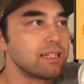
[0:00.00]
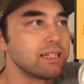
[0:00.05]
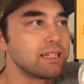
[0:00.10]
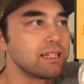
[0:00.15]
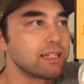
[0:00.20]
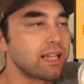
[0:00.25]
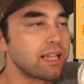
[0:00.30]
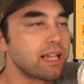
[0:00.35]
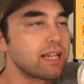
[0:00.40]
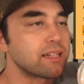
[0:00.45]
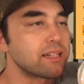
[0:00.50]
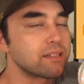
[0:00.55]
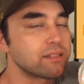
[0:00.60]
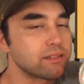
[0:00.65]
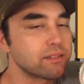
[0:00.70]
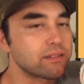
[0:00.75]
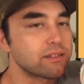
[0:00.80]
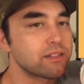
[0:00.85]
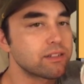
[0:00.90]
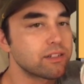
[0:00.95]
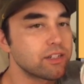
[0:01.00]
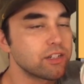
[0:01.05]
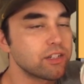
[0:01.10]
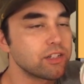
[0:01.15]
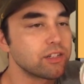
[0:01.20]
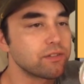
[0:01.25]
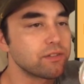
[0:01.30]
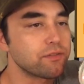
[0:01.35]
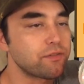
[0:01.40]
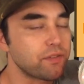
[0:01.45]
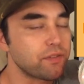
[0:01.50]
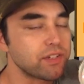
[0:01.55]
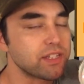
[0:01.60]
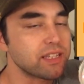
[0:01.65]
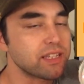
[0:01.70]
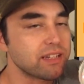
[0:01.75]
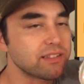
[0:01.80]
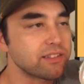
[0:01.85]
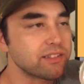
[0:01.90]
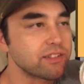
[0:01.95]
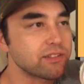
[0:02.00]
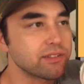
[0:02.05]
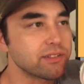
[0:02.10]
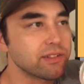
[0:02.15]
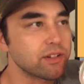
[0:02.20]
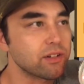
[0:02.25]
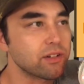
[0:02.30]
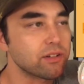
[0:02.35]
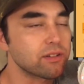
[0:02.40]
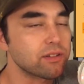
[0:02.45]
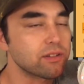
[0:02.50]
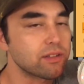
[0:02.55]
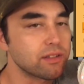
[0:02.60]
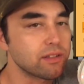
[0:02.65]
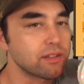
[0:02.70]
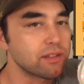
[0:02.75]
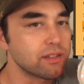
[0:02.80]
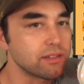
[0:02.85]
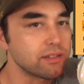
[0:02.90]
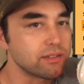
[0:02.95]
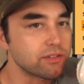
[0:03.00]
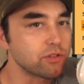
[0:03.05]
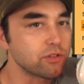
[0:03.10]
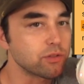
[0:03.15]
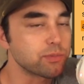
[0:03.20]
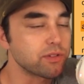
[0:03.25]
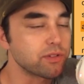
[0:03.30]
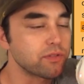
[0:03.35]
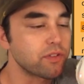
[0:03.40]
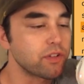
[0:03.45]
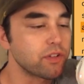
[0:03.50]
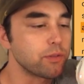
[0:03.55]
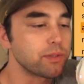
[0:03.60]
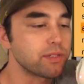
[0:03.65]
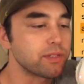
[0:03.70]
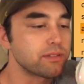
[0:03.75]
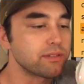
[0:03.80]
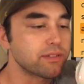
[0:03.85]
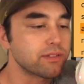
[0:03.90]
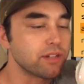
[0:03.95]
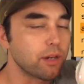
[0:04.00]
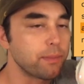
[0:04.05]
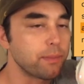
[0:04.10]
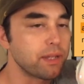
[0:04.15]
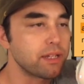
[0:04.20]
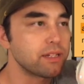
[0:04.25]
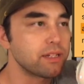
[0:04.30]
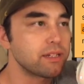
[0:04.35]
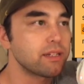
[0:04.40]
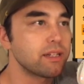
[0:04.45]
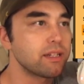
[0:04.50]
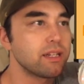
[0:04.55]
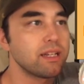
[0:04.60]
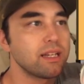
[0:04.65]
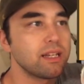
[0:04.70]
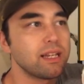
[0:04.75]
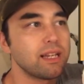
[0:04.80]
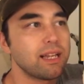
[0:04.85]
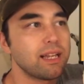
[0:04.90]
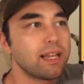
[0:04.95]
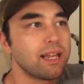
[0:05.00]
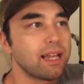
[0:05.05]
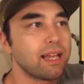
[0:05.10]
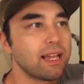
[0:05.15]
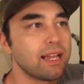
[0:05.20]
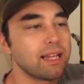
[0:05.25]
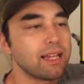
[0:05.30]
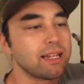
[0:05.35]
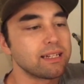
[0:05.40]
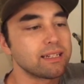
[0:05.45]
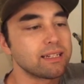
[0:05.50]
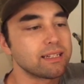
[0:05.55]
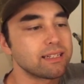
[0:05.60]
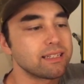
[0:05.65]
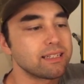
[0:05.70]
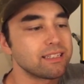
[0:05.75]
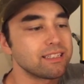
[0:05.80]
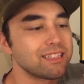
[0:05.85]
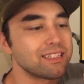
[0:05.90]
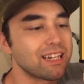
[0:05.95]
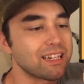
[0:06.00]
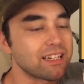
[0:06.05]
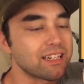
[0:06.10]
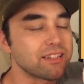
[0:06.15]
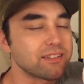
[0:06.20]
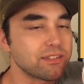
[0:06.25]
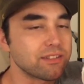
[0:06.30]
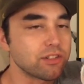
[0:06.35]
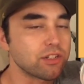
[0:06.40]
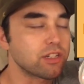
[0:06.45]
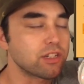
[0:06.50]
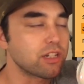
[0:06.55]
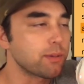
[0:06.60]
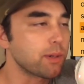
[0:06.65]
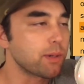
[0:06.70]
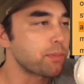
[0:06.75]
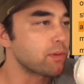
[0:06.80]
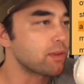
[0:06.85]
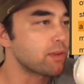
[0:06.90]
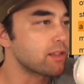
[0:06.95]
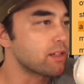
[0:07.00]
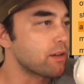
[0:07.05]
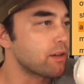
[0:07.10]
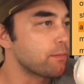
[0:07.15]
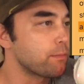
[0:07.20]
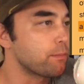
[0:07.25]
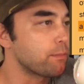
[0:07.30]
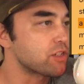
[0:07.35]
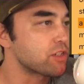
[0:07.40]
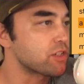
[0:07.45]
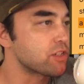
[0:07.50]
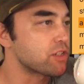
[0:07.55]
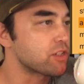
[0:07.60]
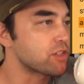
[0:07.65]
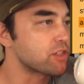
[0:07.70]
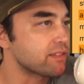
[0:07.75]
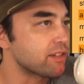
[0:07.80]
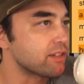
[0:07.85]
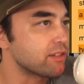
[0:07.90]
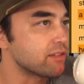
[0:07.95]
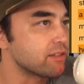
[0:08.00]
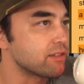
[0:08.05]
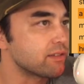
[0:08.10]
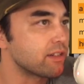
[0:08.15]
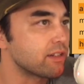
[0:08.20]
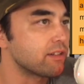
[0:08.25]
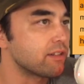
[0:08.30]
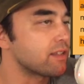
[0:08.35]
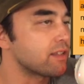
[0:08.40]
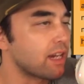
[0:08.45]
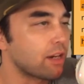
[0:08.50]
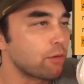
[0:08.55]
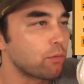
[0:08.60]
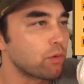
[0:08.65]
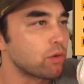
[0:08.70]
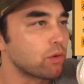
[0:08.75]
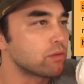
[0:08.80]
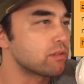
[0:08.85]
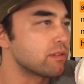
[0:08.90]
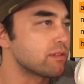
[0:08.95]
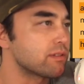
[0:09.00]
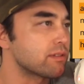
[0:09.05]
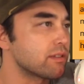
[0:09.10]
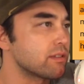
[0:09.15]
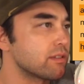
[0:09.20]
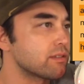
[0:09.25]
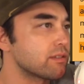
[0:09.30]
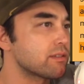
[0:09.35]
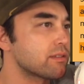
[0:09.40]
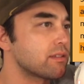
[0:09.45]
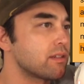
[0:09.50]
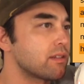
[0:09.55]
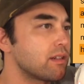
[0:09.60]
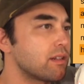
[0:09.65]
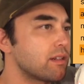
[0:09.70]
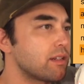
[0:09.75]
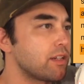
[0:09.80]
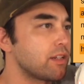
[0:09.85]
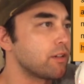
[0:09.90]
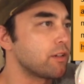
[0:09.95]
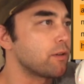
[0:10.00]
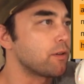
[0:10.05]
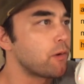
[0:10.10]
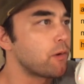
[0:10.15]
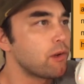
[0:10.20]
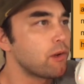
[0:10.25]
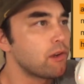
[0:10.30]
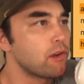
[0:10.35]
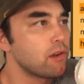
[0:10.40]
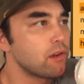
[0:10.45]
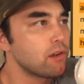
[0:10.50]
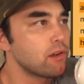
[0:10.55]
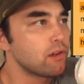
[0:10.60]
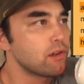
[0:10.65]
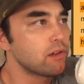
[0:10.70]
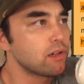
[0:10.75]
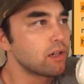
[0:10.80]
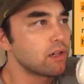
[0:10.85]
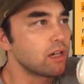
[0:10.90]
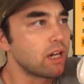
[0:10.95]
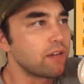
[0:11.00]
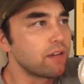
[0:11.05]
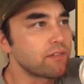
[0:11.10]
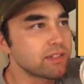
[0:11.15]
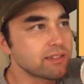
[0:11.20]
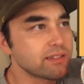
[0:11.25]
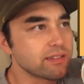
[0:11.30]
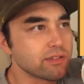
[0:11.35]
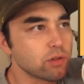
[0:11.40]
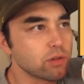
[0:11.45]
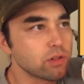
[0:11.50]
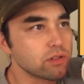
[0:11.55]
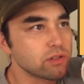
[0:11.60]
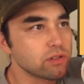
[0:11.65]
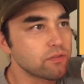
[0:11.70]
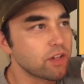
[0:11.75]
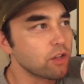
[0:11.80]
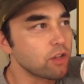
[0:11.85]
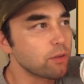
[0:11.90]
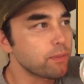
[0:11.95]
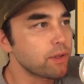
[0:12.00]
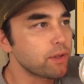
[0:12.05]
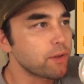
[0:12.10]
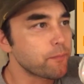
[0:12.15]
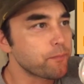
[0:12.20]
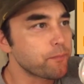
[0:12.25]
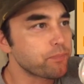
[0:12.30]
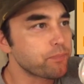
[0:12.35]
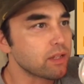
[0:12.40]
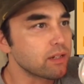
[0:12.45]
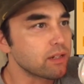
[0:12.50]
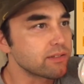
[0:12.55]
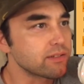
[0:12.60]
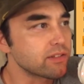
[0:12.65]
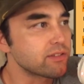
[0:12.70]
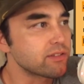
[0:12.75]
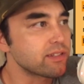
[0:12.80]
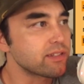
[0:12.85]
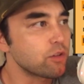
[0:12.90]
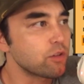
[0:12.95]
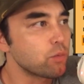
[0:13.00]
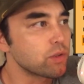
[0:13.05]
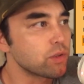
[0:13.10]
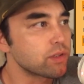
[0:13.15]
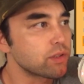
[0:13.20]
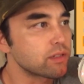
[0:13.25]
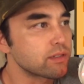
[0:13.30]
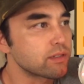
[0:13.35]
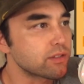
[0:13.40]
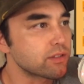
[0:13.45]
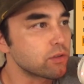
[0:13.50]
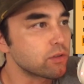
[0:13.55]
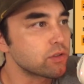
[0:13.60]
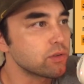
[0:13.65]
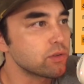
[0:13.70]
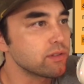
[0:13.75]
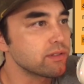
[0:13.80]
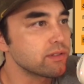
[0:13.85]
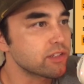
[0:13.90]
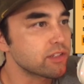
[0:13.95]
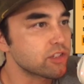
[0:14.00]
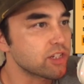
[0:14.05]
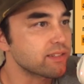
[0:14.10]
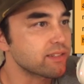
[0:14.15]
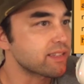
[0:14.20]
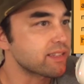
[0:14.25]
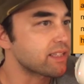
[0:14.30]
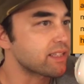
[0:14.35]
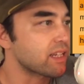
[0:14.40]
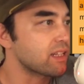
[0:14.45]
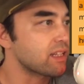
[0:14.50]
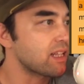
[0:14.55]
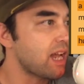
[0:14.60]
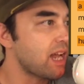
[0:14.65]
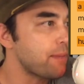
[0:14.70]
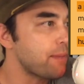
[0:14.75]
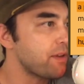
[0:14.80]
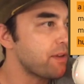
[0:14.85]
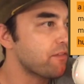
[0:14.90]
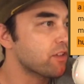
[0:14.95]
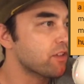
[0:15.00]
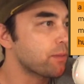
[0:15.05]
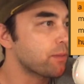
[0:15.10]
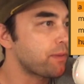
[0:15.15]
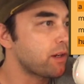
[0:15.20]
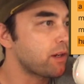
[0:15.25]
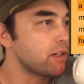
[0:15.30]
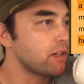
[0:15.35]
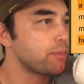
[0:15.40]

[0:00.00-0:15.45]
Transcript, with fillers: again, could 15,000 years later, these groups of humans come in. And I guess you could come up with a bunch of different scenarios there that I won't discuss uh, here. Uh, evidence of soil development associated with the stone tool suggests that the climate for the period